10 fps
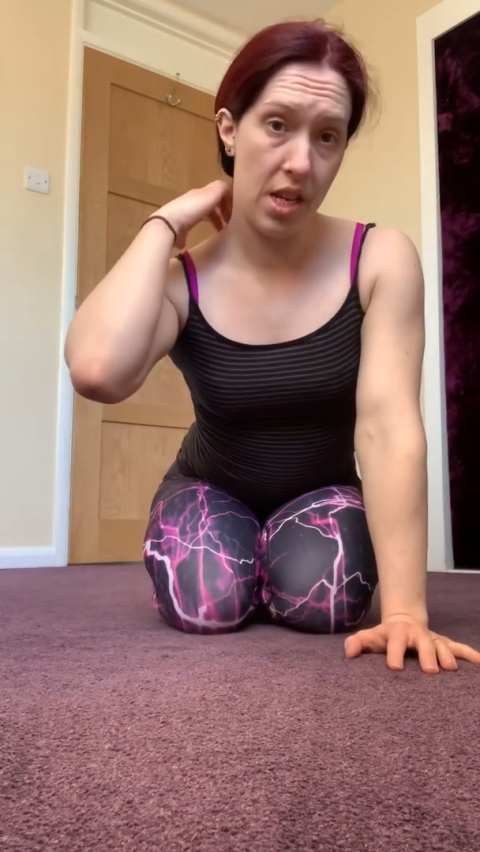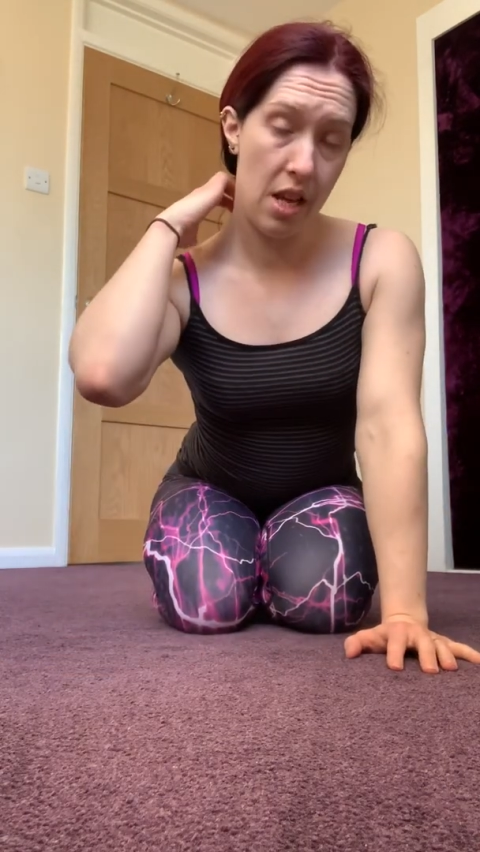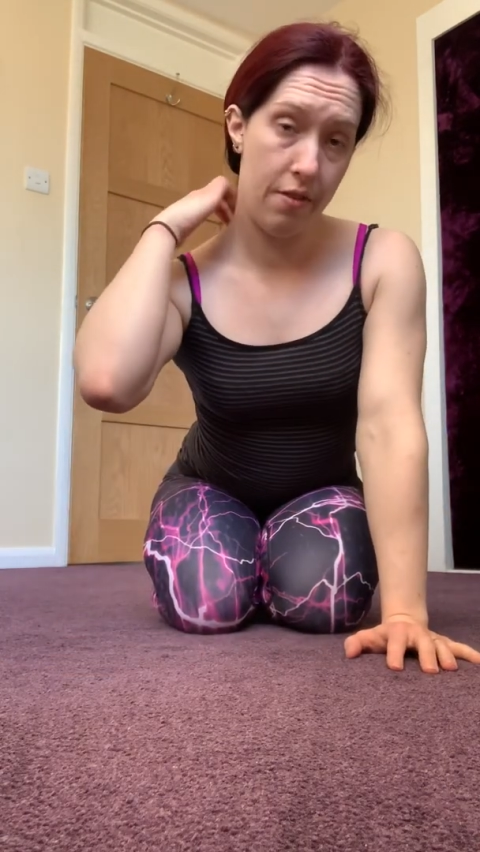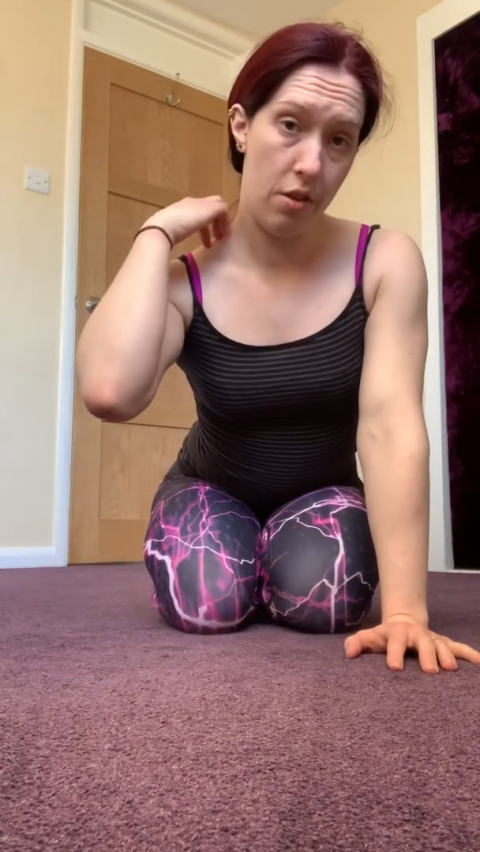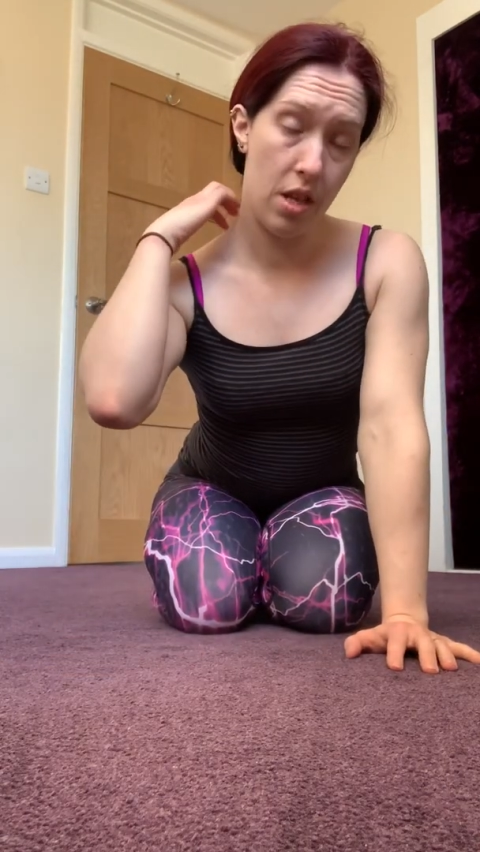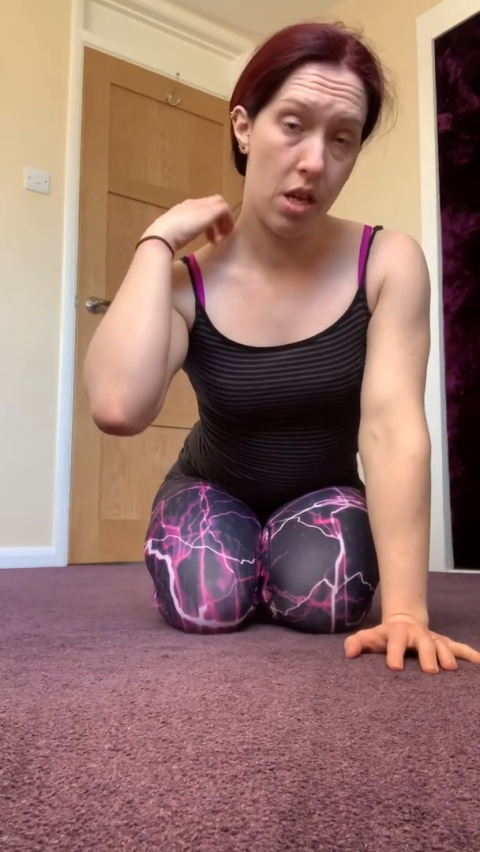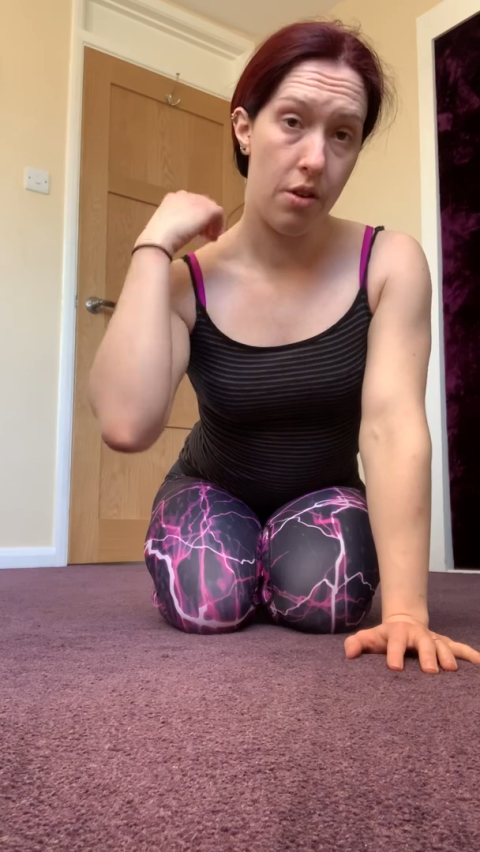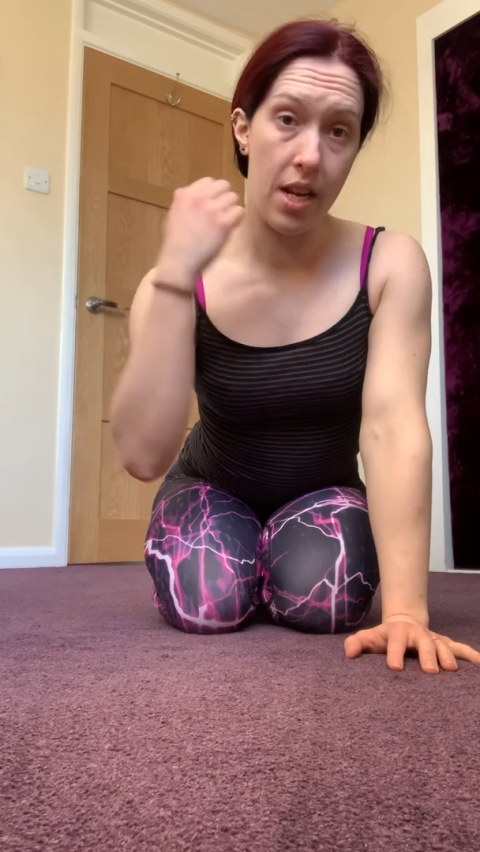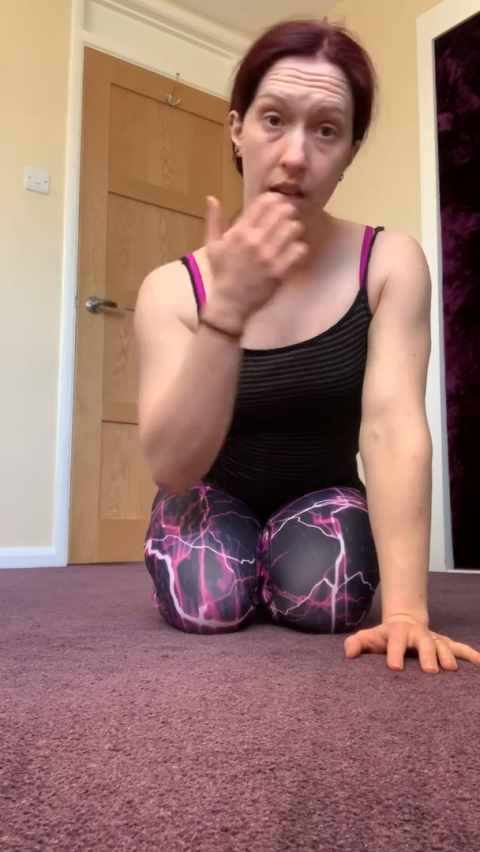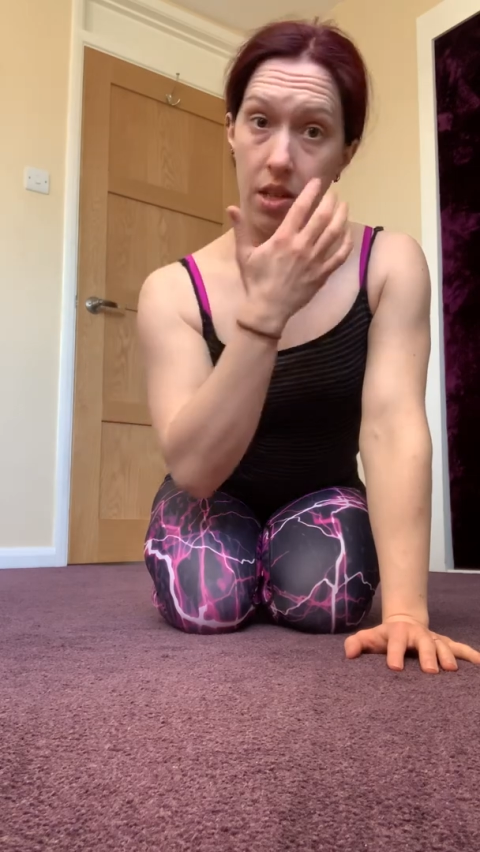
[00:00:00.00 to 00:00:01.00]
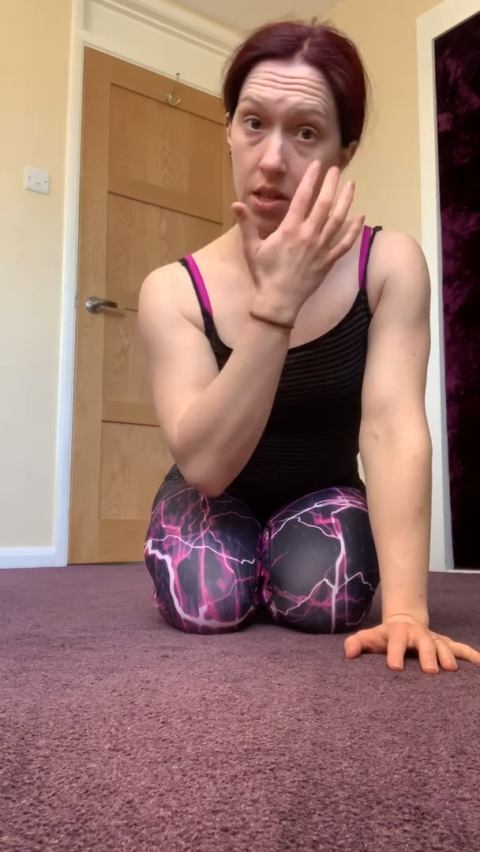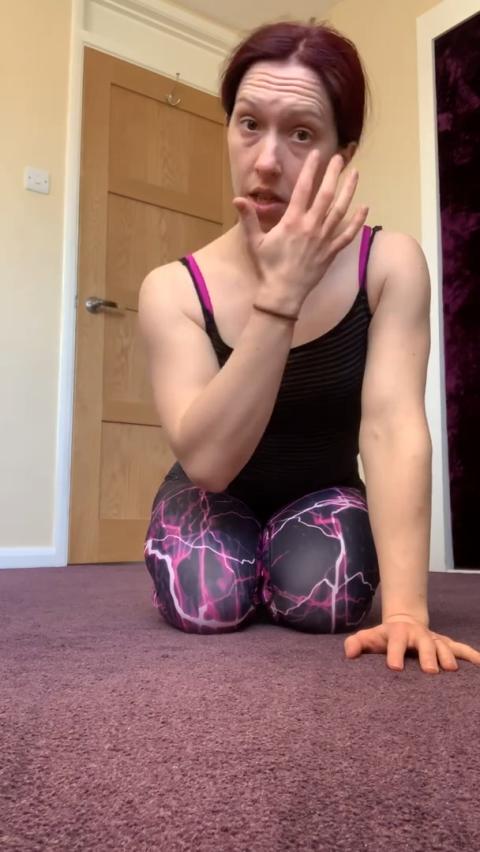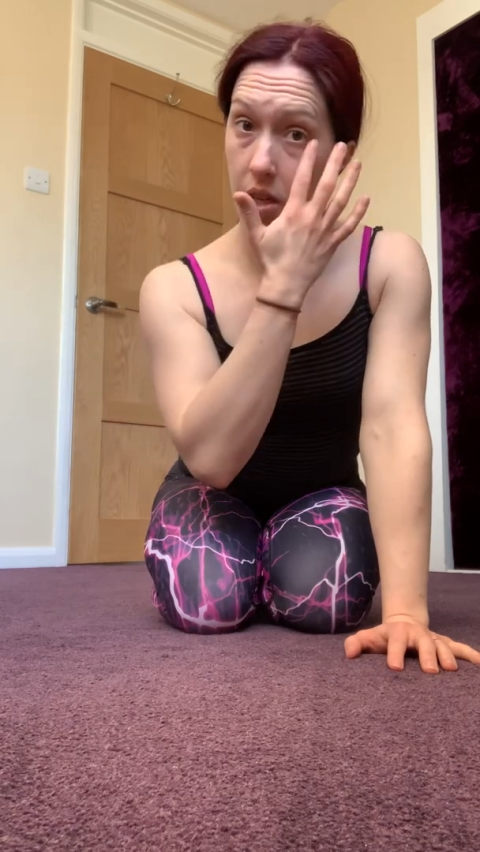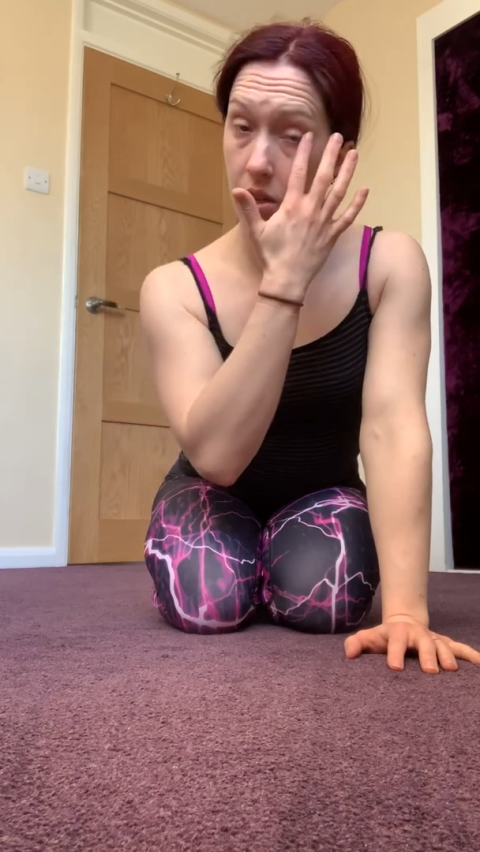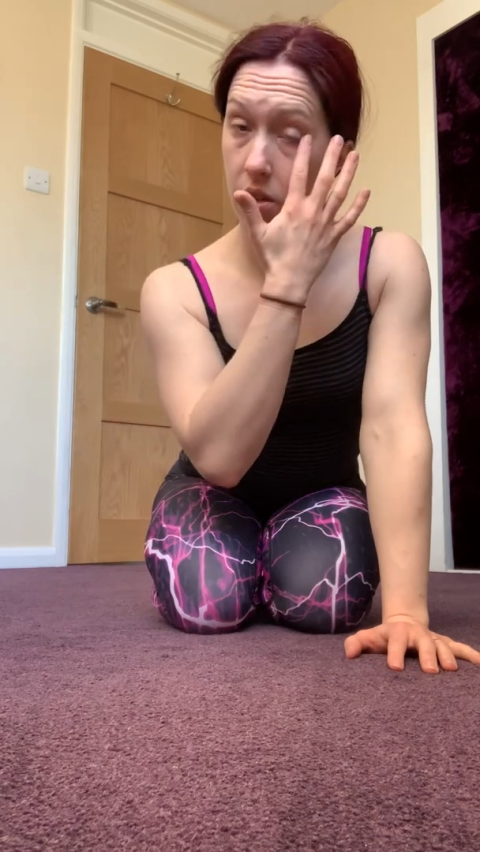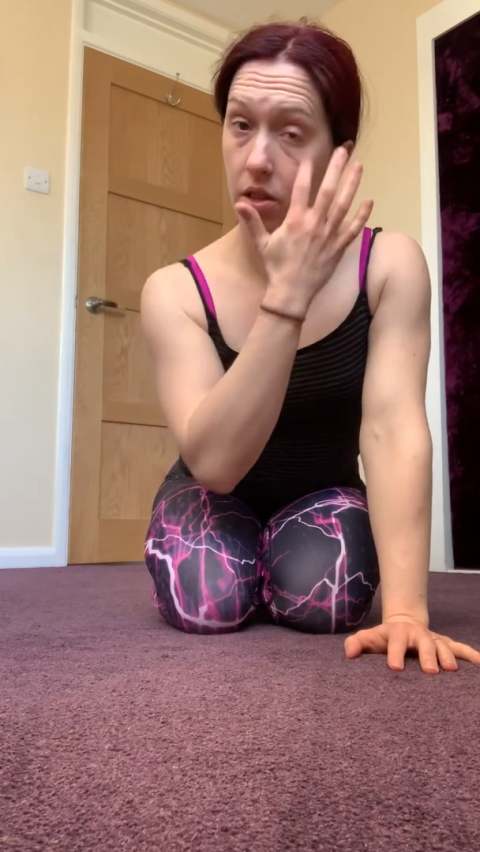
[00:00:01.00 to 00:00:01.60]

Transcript: if you think you need to